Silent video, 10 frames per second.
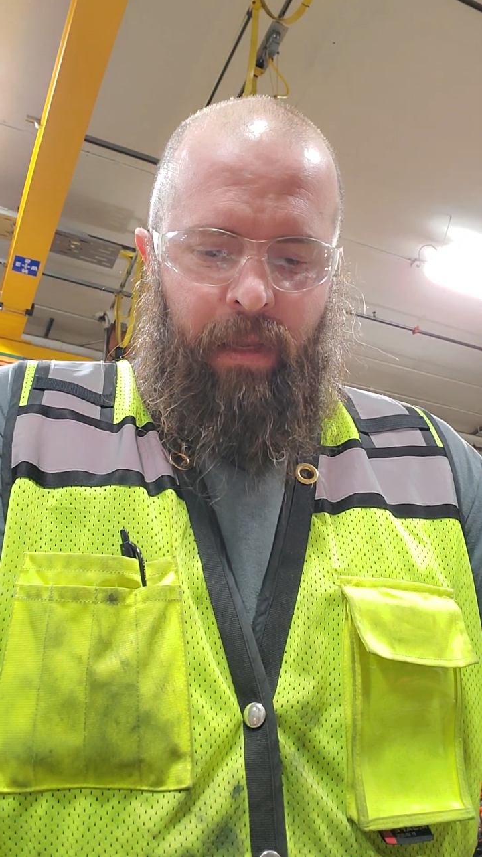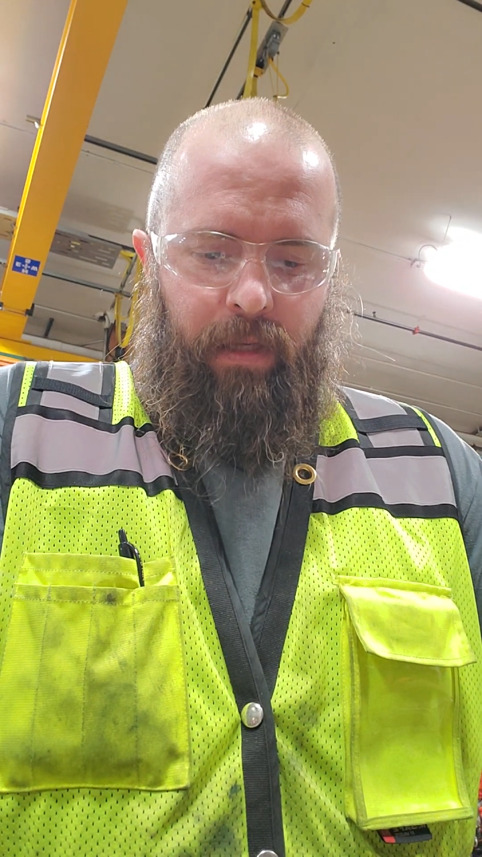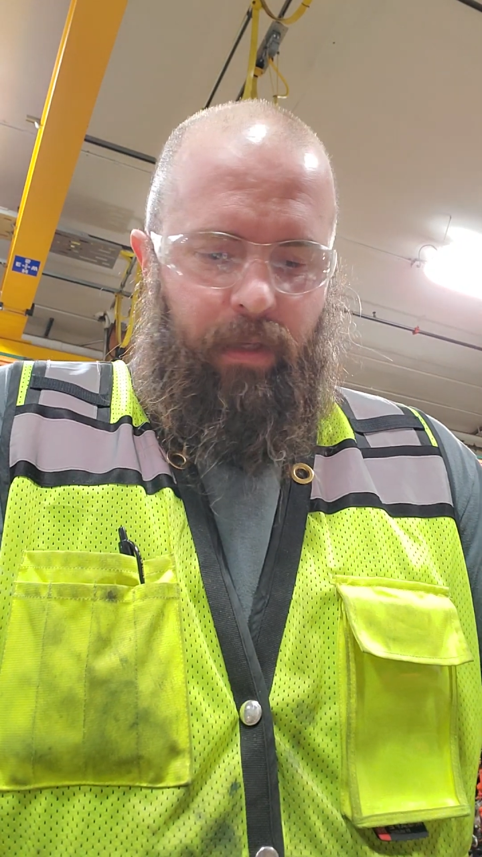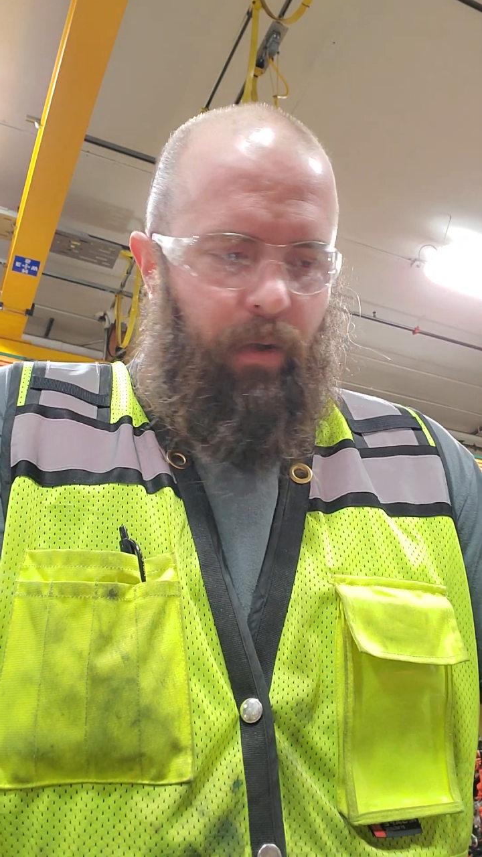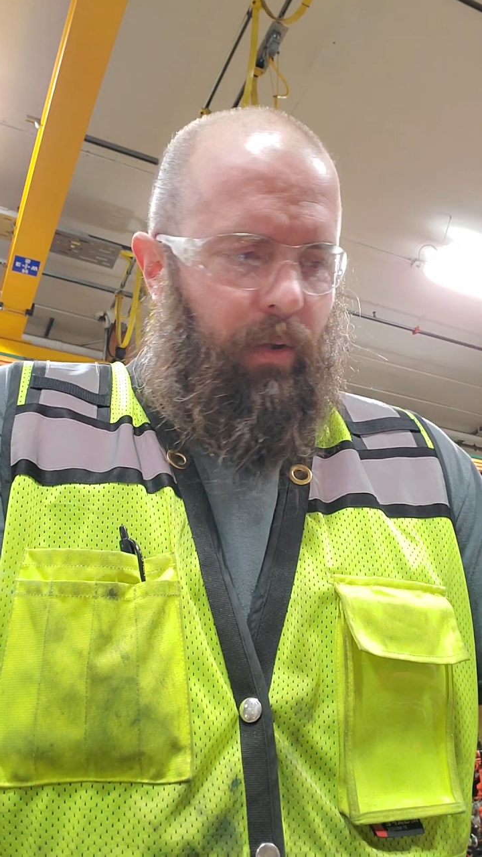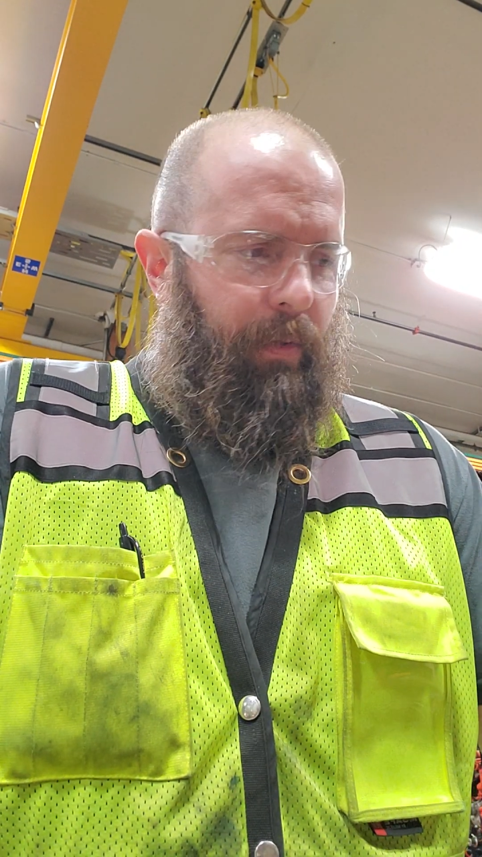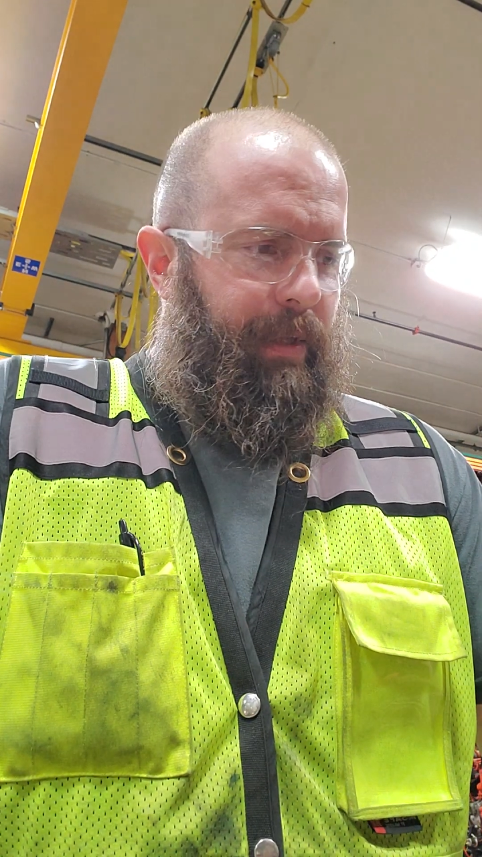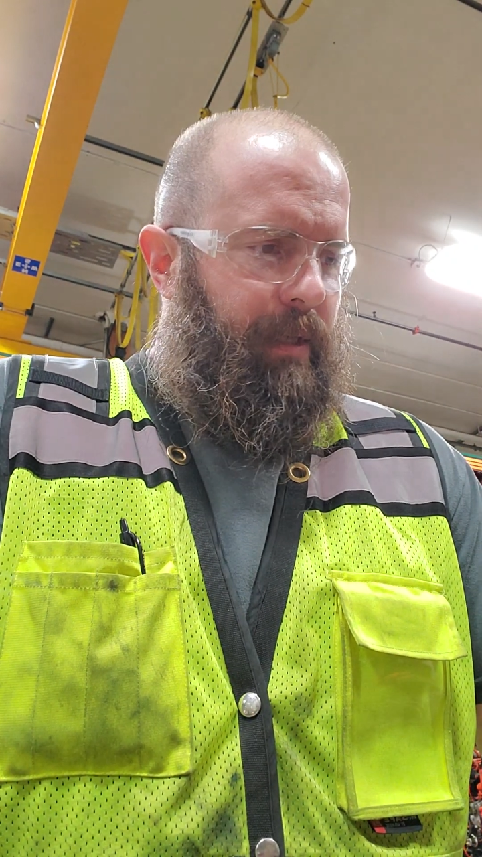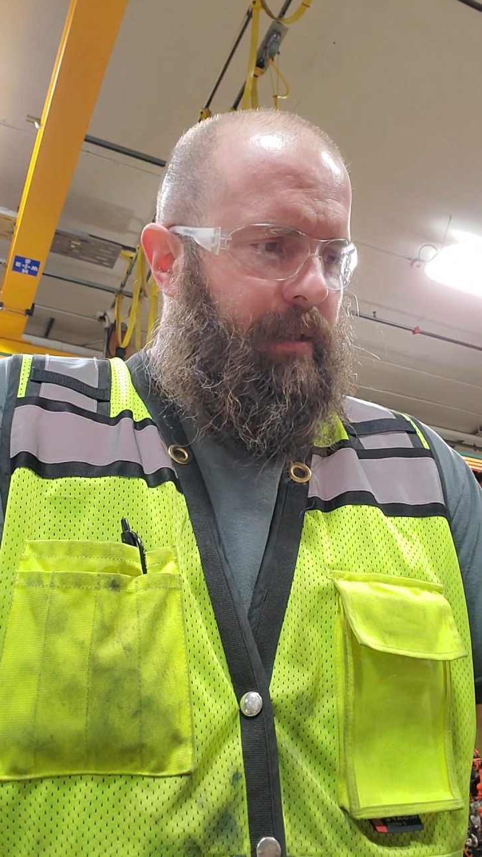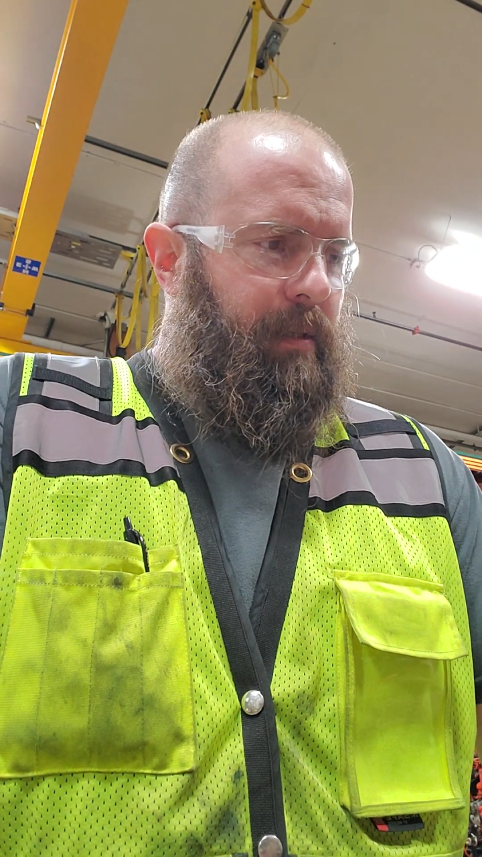So
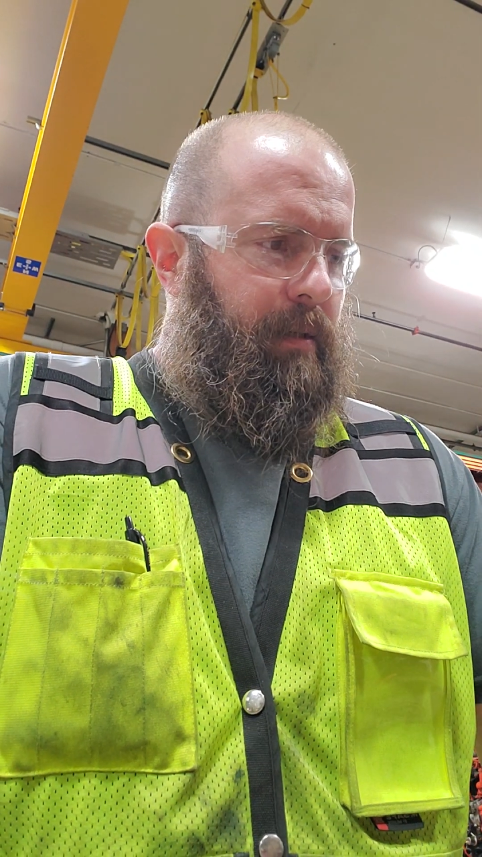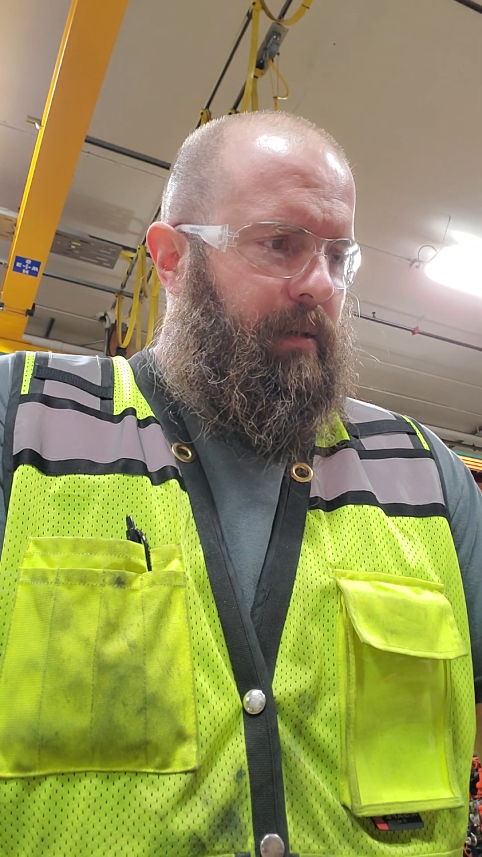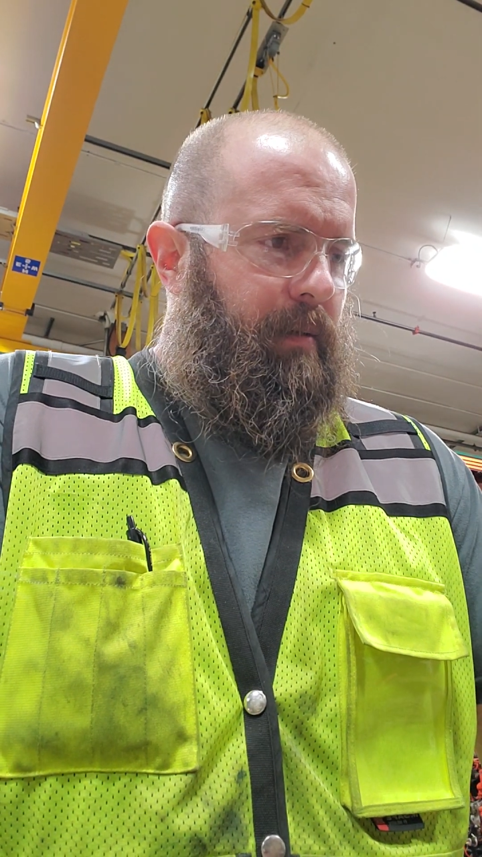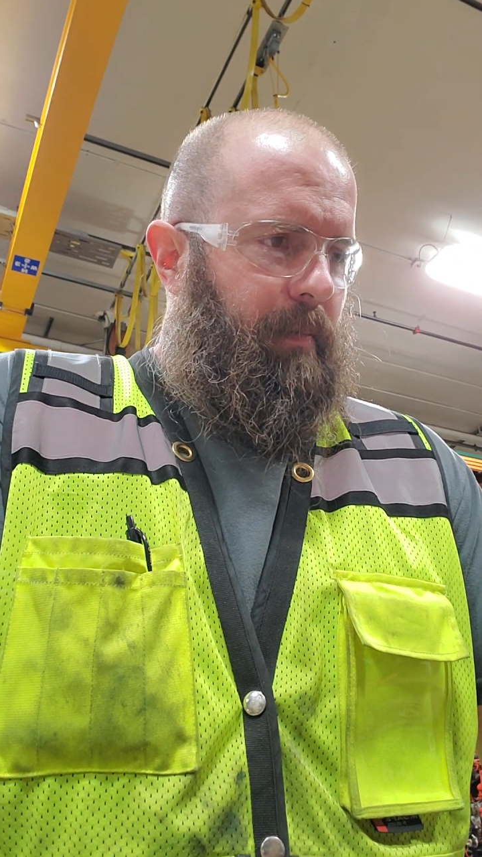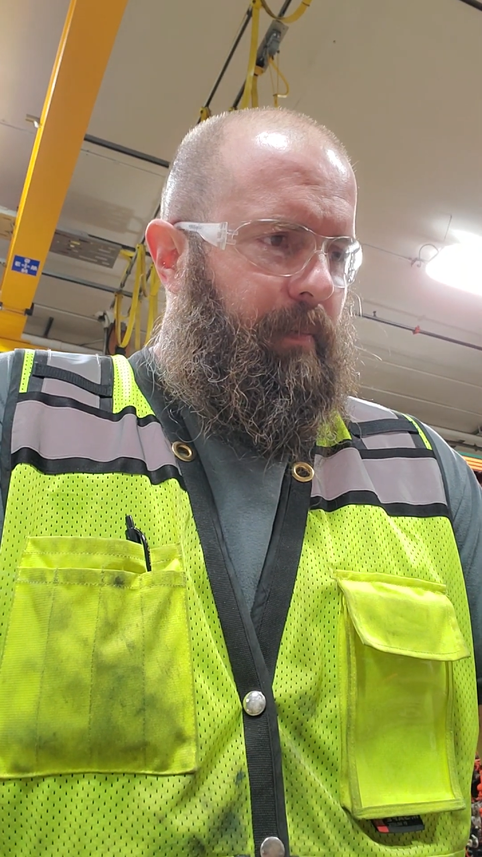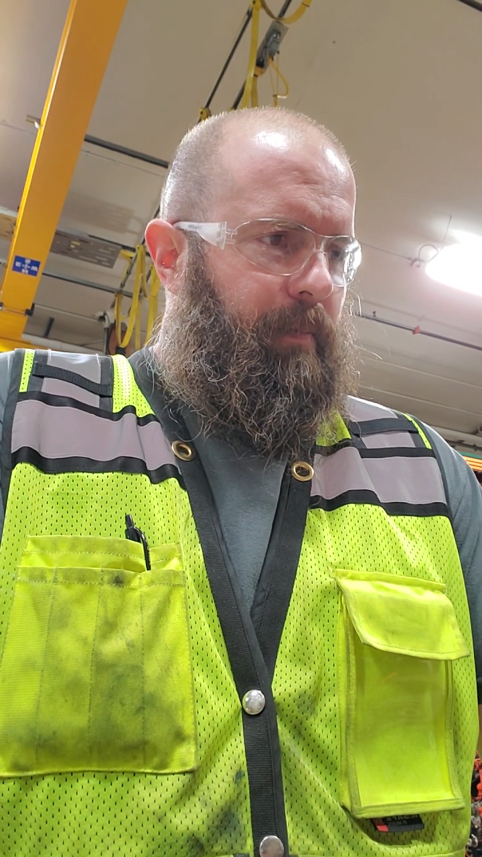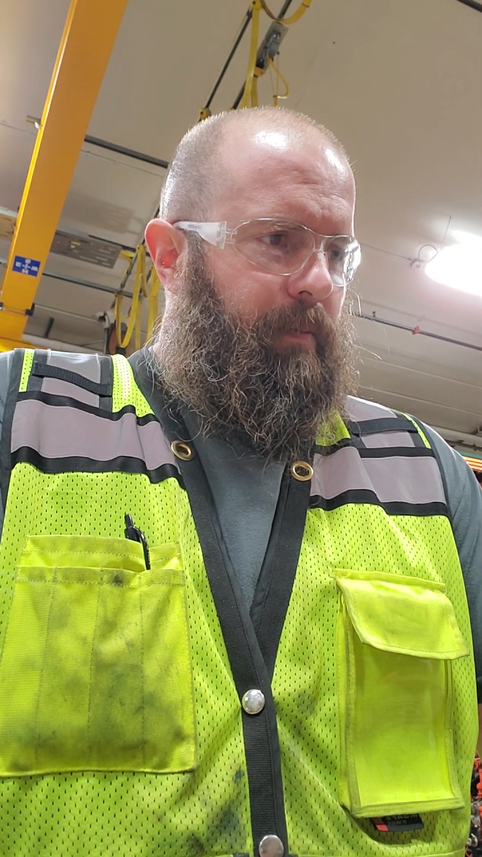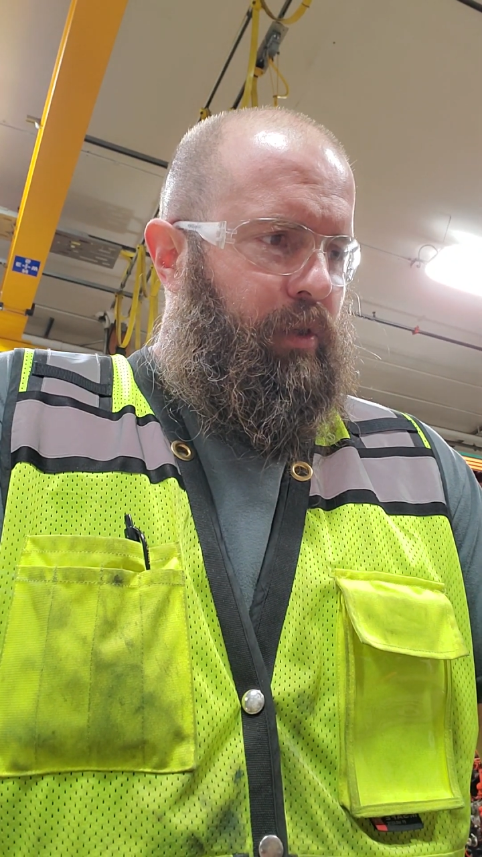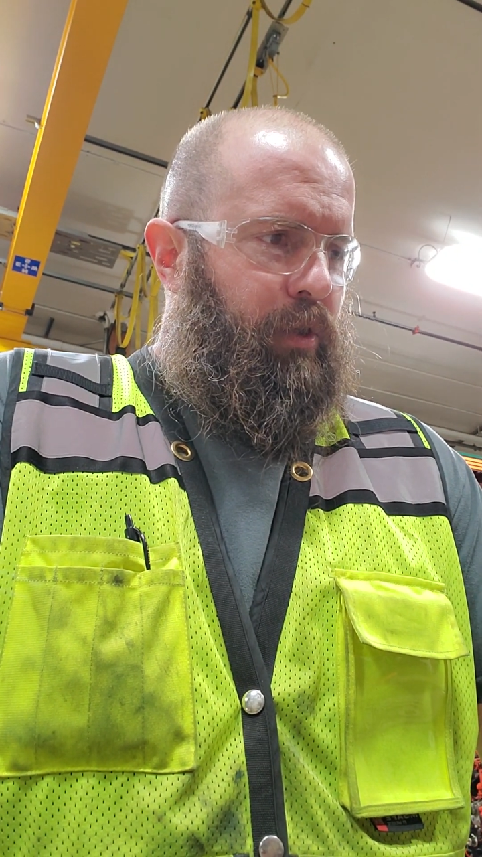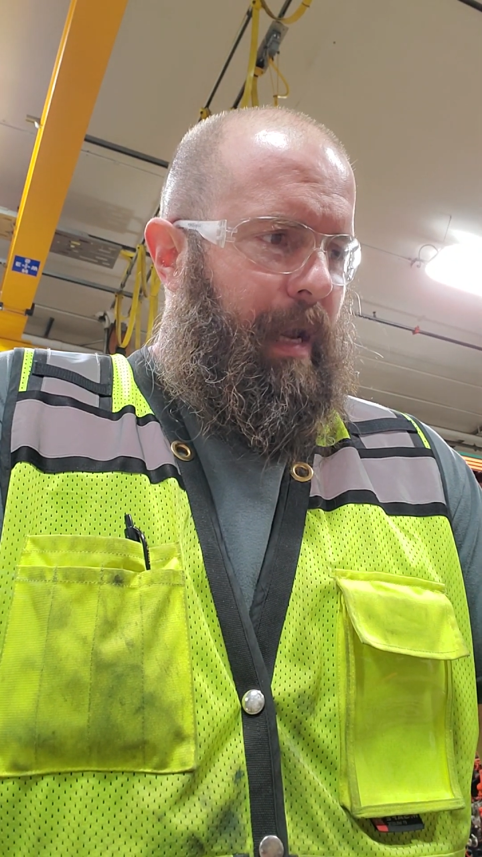this
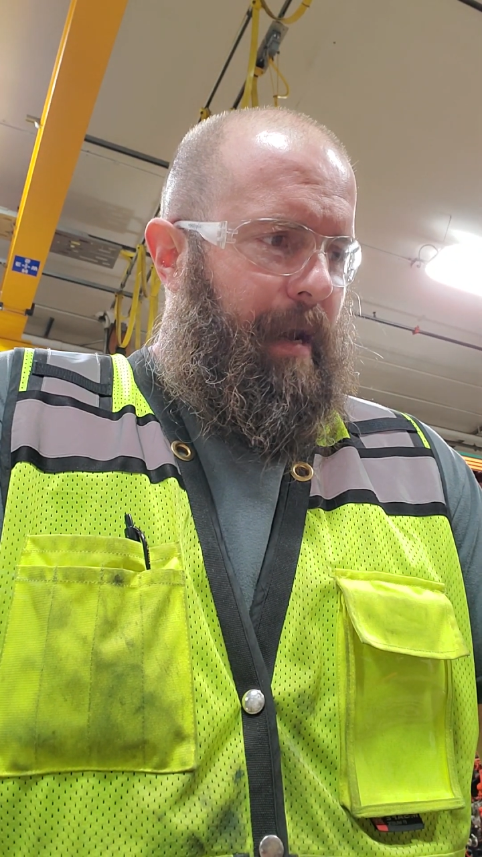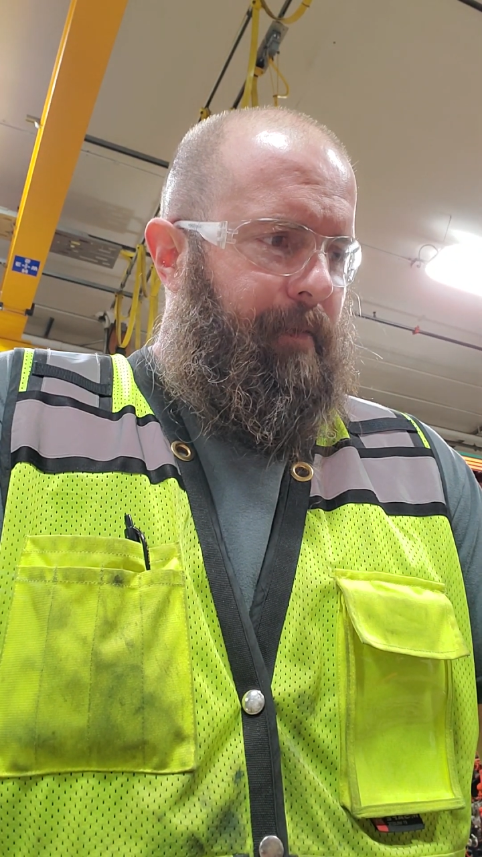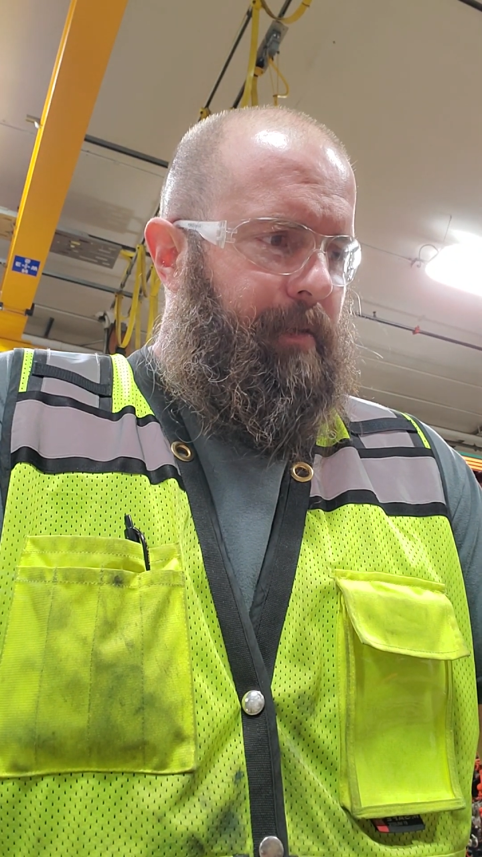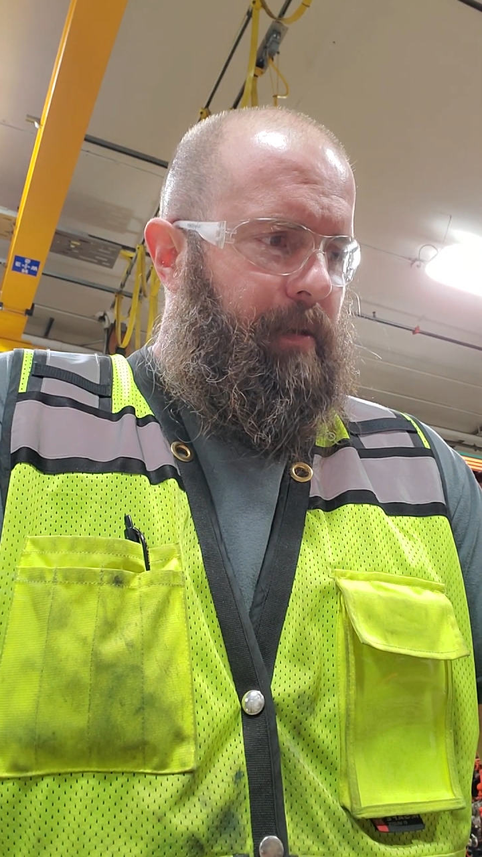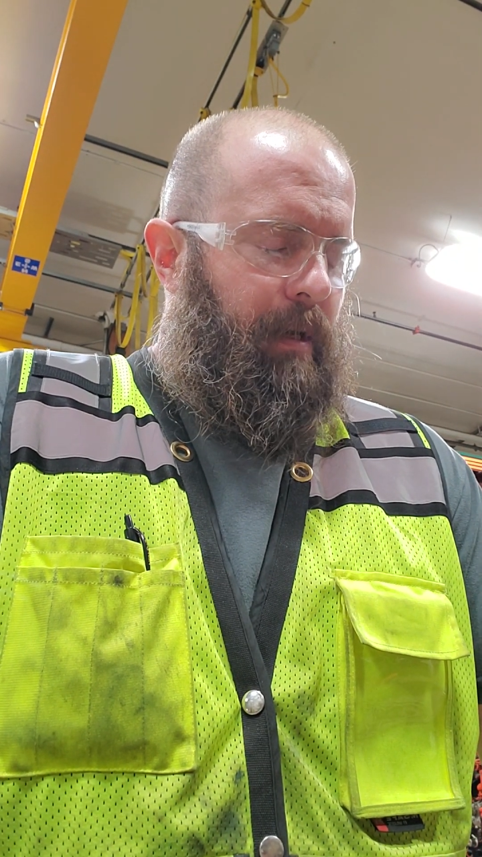shaft